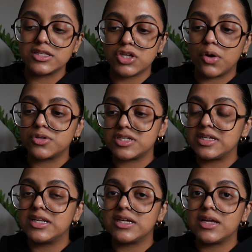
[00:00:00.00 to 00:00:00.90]
So just
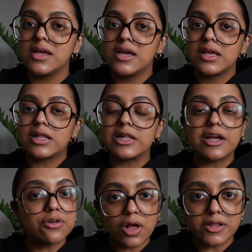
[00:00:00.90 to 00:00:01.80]
need to
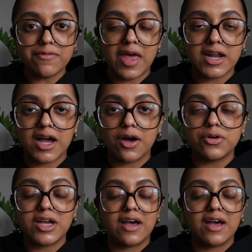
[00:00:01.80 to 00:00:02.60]
clear all of that out,